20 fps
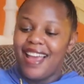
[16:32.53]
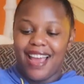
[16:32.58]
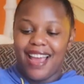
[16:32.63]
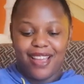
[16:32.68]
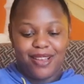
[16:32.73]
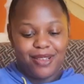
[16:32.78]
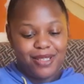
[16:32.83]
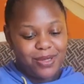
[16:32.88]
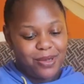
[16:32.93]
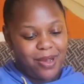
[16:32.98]

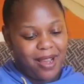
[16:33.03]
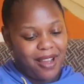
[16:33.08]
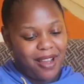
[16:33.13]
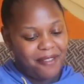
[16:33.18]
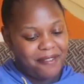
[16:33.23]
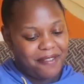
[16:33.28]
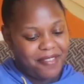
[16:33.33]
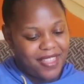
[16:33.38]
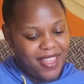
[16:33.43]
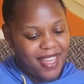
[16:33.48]
also
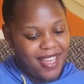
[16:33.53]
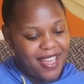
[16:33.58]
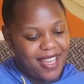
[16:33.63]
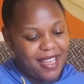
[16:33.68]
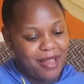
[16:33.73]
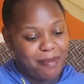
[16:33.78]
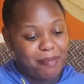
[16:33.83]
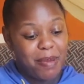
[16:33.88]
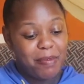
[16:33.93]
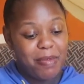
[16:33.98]
have
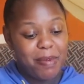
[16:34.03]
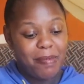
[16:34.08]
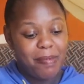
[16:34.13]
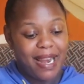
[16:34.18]
the baby